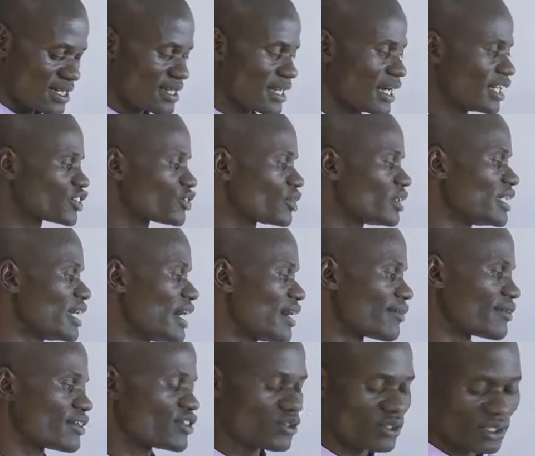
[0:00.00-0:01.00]
is actually
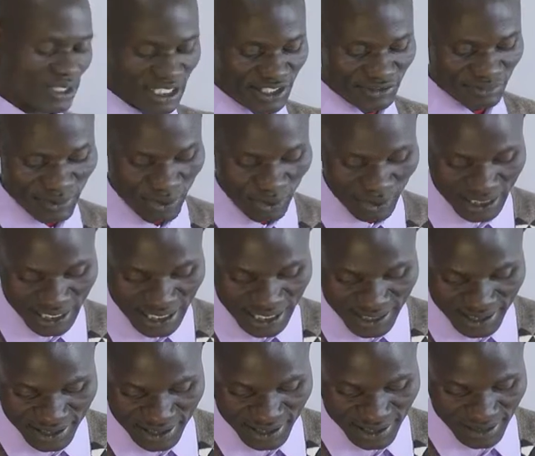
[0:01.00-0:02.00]
a region that
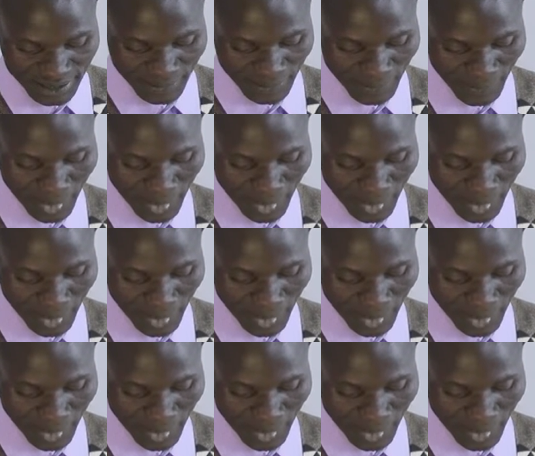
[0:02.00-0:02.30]
borders,